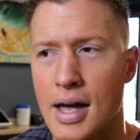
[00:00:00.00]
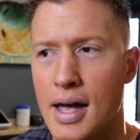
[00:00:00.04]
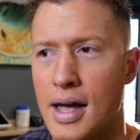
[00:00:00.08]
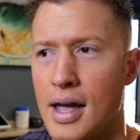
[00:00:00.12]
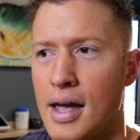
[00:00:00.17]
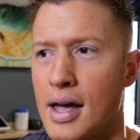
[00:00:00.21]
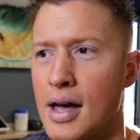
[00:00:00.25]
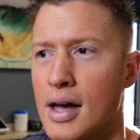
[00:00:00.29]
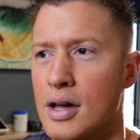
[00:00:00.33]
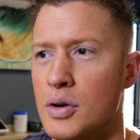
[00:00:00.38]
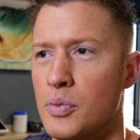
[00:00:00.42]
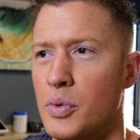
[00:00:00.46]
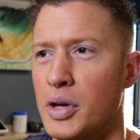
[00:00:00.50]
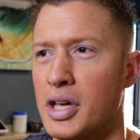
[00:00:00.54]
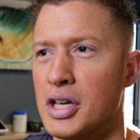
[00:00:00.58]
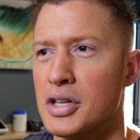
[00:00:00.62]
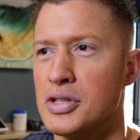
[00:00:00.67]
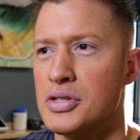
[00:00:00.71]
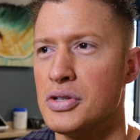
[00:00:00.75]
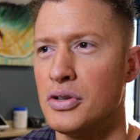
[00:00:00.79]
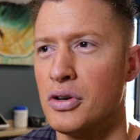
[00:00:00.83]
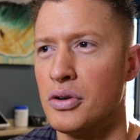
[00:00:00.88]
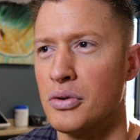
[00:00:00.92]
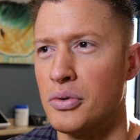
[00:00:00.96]
And we
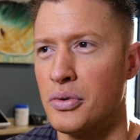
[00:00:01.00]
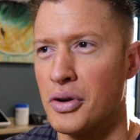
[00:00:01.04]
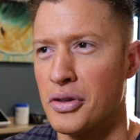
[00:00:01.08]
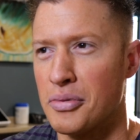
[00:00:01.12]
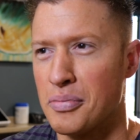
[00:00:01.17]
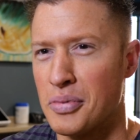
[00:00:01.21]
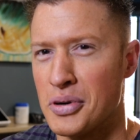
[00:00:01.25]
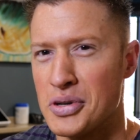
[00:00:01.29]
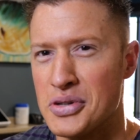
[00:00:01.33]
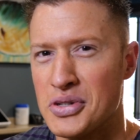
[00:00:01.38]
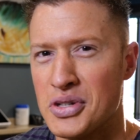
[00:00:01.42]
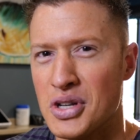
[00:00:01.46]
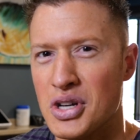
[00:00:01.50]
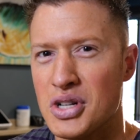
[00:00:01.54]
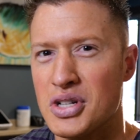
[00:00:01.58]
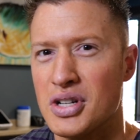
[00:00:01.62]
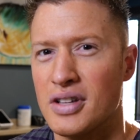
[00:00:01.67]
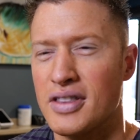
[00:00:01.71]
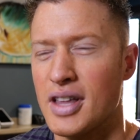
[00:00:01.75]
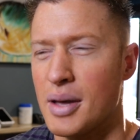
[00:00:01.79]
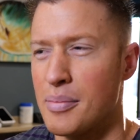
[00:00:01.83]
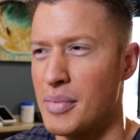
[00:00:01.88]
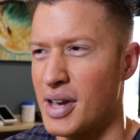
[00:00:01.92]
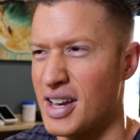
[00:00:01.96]
can do it with
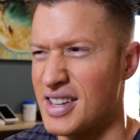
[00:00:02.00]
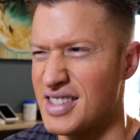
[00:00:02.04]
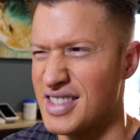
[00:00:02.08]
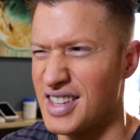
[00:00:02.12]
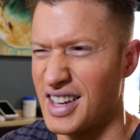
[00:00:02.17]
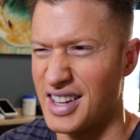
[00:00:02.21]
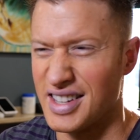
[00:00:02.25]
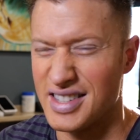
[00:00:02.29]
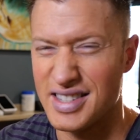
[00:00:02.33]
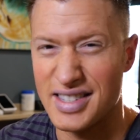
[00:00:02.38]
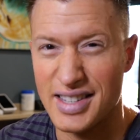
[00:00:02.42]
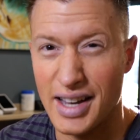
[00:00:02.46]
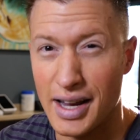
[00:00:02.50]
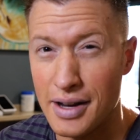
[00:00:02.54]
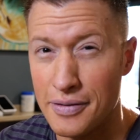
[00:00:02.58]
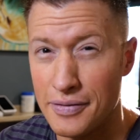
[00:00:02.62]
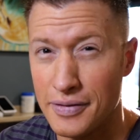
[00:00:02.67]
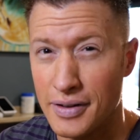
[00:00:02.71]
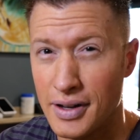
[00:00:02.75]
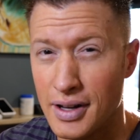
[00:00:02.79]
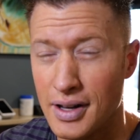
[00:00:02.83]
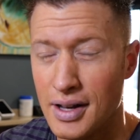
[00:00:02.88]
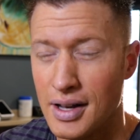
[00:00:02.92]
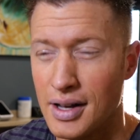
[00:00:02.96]
precision that makes things
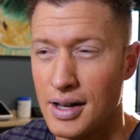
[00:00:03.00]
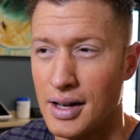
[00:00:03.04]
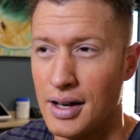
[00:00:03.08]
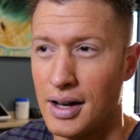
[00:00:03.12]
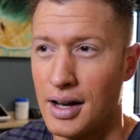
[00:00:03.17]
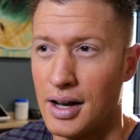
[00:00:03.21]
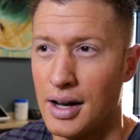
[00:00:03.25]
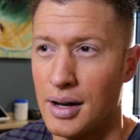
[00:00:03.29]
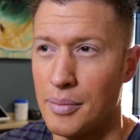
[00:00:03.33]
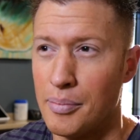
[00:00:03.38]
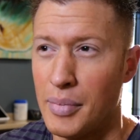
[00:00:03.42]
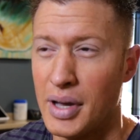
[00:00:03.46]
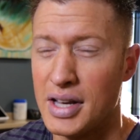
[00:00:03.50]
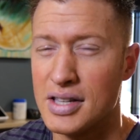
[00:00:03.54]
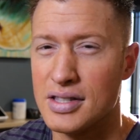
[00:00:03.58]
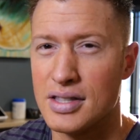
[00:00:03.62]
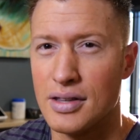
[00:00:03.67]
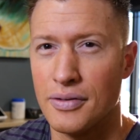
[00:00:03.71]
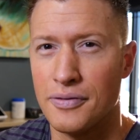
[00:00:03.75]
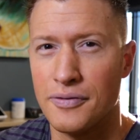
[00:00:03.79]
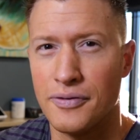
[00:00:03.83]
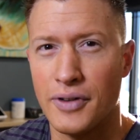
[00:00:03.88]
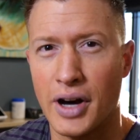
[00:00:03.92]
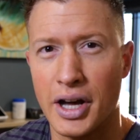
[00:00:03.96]
safe, uh, makes
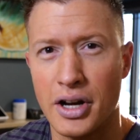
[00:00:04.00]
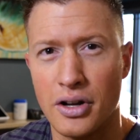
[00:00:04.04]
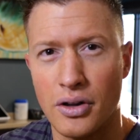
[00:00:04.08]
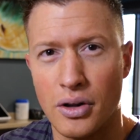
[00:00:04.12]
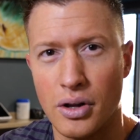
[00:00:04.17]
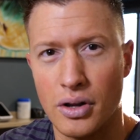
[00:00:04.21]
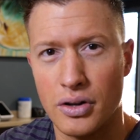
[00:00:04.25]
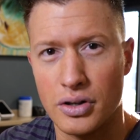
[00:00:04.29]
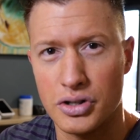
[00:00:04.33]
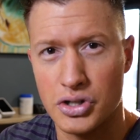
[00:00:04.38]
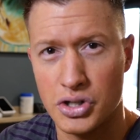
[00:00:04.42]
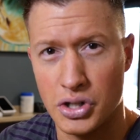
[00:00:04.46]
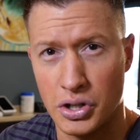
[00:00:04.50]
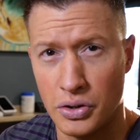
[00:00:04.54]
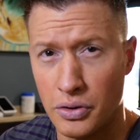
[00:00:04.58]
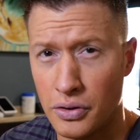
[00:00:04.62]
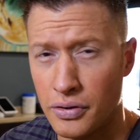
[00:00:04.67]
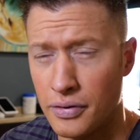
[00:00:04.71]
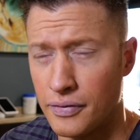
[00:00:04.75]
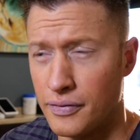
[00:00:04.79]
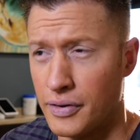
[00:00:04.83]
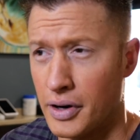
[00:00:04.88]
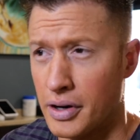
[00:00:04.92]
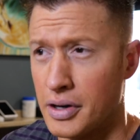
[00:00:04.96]
the final
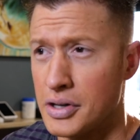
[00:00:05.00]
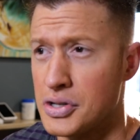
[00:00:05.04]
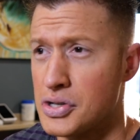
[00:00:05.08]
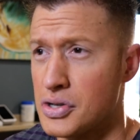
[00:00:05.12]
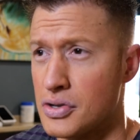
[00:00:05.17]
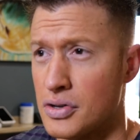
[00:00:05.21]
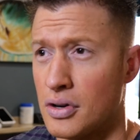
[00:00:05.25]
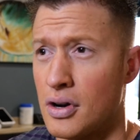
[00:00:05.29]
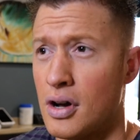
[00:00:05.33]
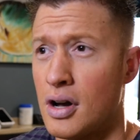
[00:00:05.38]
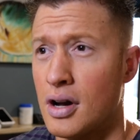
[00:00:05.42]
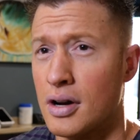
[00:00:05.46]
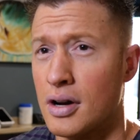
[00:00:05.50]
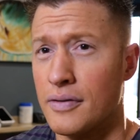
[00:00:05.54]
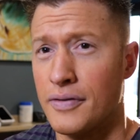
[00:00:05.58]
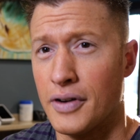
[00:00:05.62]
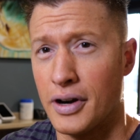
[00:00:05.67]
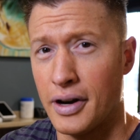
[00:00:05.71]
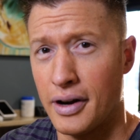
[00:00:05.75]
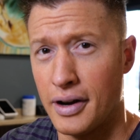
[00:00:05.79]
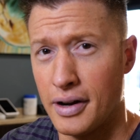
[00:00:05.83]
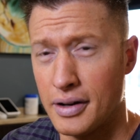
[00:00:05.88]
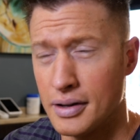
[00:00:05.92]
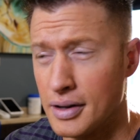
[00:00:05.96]
tooth very strong,
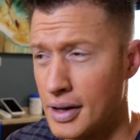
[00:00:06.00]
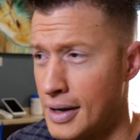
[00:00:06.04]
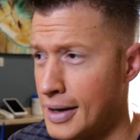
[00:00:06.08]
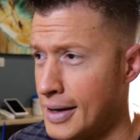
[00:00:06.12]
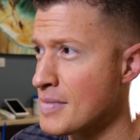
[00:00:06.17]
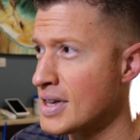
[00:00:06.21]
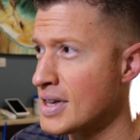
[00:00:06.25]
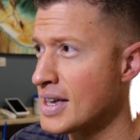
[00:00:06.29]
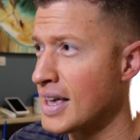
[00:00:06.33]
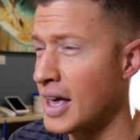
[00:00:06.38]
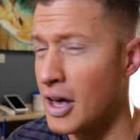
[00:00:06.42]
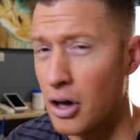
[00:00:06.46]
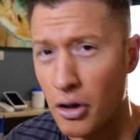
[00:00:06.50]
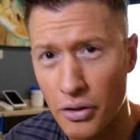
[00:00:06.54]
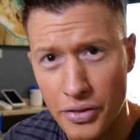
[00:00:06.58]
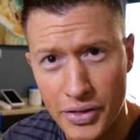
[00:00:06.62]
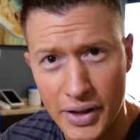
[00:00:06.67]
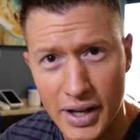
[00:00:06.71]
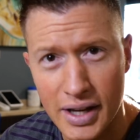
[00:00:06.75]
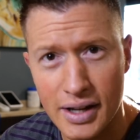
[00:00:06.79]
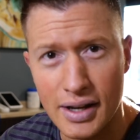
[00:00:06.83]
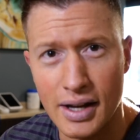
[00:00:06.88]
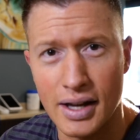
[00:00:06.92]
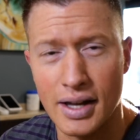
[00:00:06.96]
very
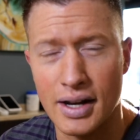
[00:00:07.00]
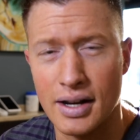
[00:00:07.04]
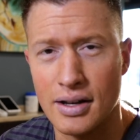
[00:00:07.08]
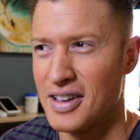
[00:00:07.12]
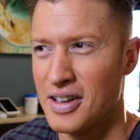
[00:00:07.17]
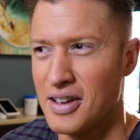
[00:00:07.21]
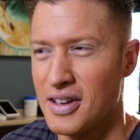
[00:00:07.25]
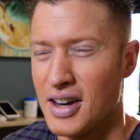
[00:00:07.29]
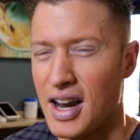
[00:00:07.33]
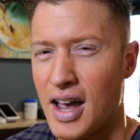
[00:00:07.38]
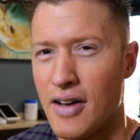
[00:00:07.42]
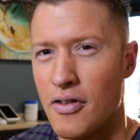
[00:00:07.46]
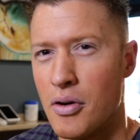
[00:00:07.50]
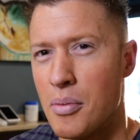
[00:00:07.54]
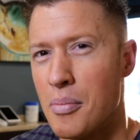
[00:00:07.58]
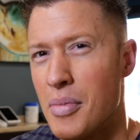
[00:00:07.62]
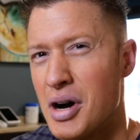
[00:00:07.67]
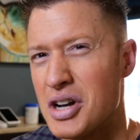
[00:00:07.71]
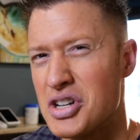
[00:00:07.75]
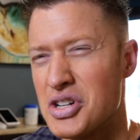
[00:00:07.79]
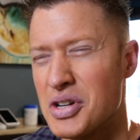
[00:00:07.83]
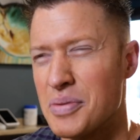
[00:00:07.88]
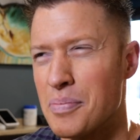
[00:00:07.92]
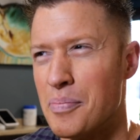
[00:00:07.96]
healthy and gonna have a
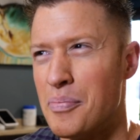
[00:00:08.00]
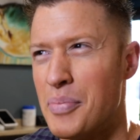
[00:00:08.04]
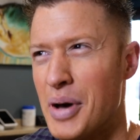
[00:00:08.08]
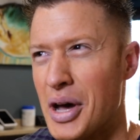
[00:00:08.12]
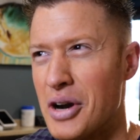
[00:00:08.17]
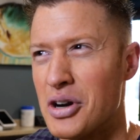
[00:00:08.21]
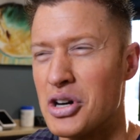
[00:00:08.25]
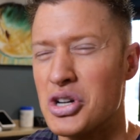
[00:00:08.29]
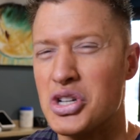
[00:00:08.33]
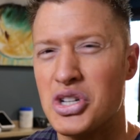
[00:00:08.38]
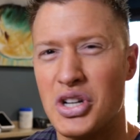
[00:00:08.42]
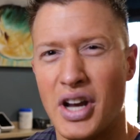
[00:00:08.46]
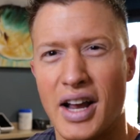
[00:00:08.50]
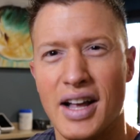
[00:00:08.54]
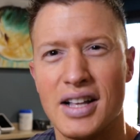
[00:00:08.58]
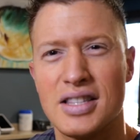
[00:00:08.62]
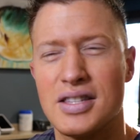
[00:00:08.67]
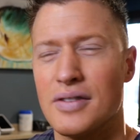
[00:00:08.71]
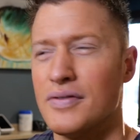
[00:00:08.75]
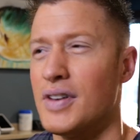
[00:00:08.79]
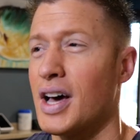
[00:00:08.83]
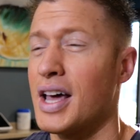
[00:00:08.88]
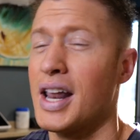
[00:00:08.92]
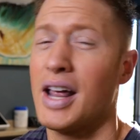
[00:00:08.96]
much better
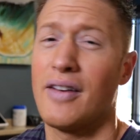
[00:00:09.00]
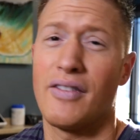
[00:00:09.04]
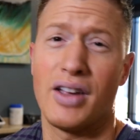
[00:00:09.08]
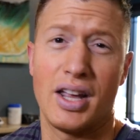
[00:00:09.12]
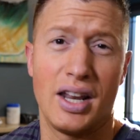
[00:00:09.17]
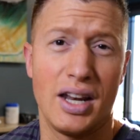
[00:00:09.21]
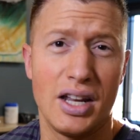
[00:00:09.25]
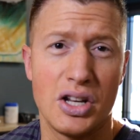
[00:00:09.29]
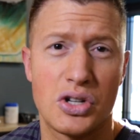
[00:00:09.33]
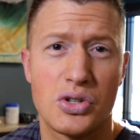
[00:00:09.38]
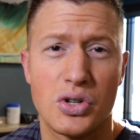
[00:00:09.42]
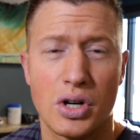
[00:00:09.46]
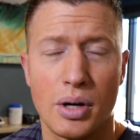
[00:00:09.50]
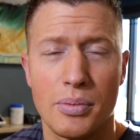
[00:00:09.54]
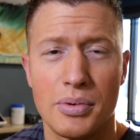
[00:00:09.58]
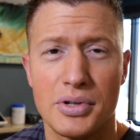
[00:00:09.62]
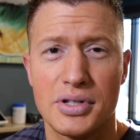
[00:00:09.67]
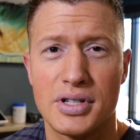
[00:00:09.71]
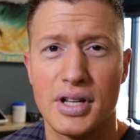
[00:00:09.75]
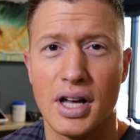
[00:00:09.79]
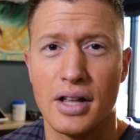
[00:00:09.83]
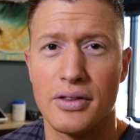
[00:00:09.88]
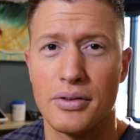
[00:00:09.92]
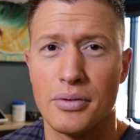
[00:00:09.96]
chance of not having any
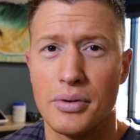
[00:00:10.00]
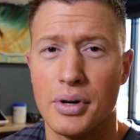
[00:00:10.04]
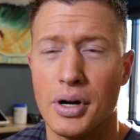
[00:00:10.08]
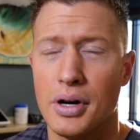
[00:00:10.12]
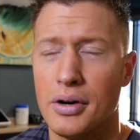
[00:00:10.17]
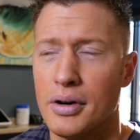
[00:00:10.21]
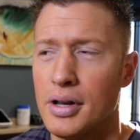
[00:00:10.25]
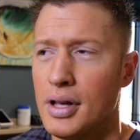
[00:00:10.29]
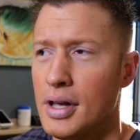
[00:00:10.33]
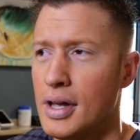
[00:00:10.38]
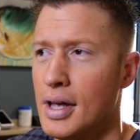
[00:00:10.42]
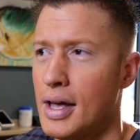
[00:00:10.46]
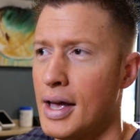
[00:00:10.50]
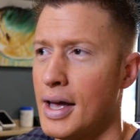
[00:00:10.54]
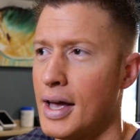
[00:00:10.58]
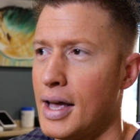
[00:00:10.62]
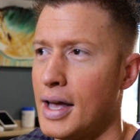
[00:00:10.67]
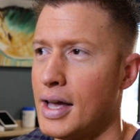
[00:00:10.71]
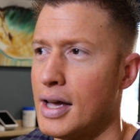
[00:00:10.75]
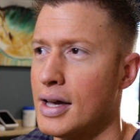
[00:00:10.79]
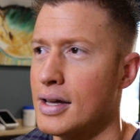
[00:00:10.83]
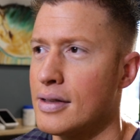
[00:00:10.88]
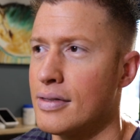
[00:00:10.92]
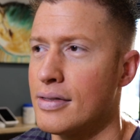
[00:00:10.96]
troubles down the road.
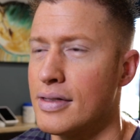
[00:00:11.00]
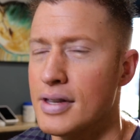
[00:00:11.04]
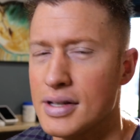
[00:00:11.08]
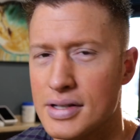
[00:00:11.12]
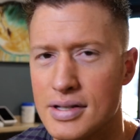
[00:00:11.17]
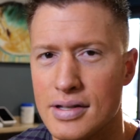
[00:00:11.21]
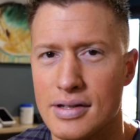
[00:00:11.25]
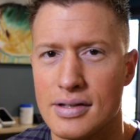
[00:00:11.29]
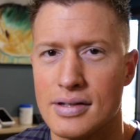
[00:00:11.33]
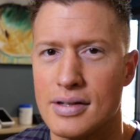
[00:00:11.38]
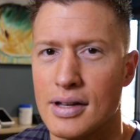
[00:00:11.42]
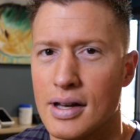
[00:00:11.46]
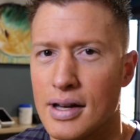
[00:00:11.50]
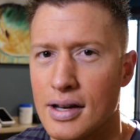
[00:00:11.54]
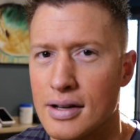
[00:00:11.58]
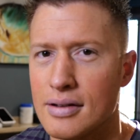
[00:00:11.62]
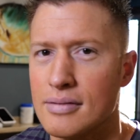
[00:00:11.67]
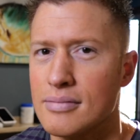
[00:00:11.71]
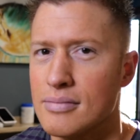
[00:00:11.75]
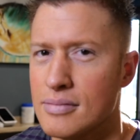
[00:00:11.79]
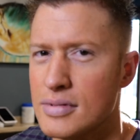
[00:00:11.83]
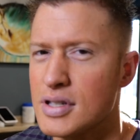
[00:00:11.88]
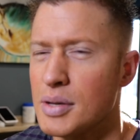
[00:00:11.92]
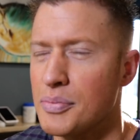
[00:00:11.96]
And this is
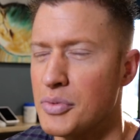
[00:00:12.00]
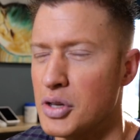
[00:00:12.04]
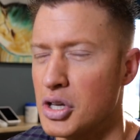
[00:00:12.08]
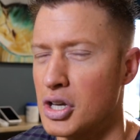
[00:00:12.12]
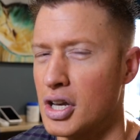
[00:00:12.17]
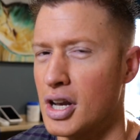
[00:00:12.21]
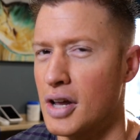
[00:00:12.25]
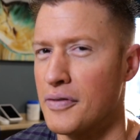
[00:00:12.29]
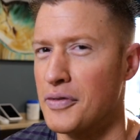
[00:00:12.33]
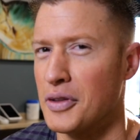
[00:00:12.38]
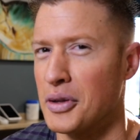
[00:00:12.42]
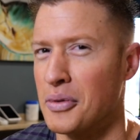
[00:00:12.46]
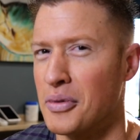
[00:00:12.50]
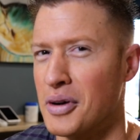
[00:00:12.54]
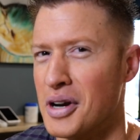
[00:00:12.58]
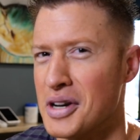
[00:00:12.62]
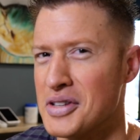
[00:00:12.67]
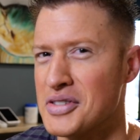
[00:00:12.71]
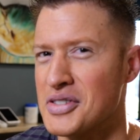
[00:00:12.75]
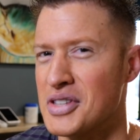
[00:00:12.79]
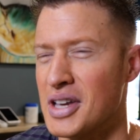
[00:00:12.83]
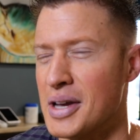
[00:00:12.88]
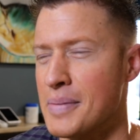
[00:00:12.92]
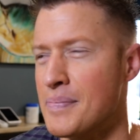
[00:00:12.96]
uh, something you definitely
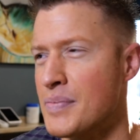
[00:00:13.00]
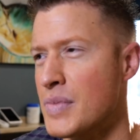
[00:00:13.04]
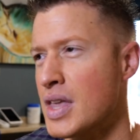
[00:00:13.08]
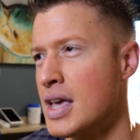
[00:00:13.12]
wanna see.